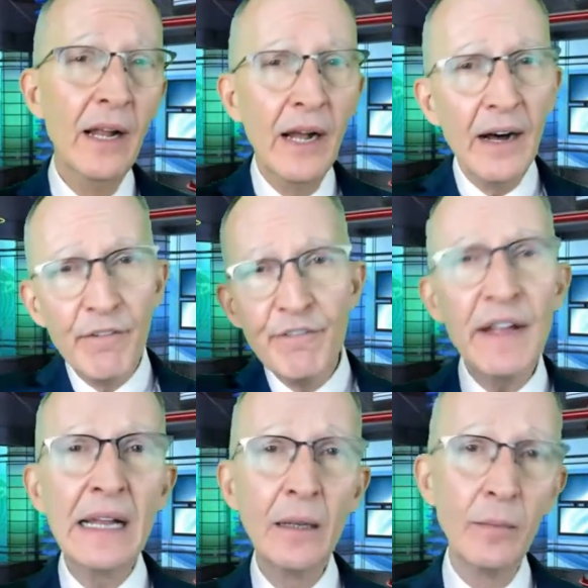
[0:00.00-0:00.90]

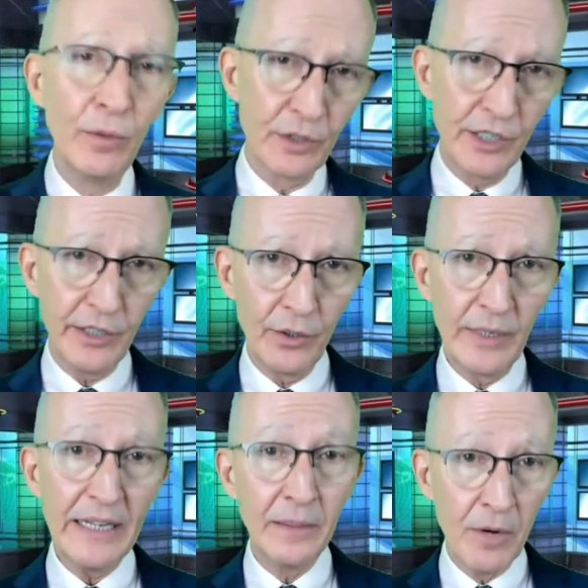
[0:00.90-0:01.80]
available to you
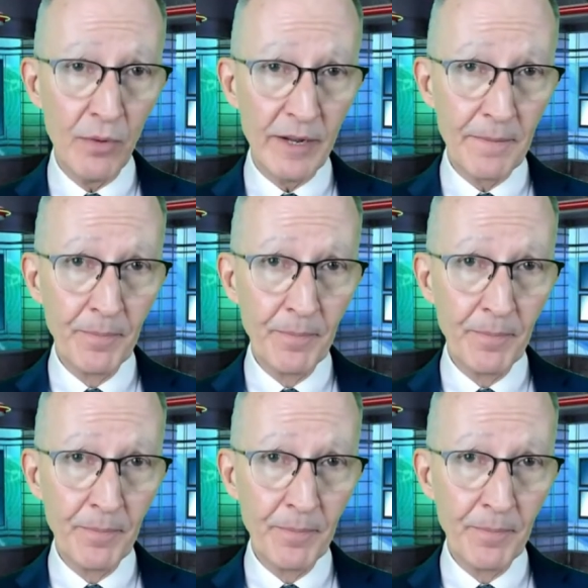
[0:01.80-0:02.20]
in the moment.